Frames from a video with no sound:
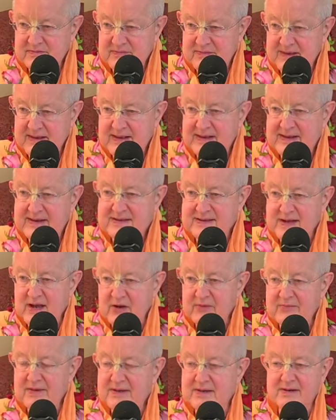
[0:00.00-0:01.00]
Sound
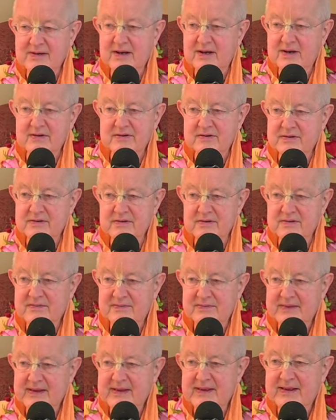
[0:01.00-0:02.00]
meditation
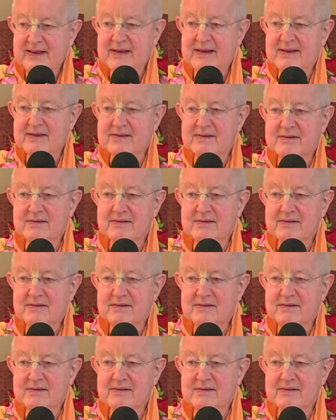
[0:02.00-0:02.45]
is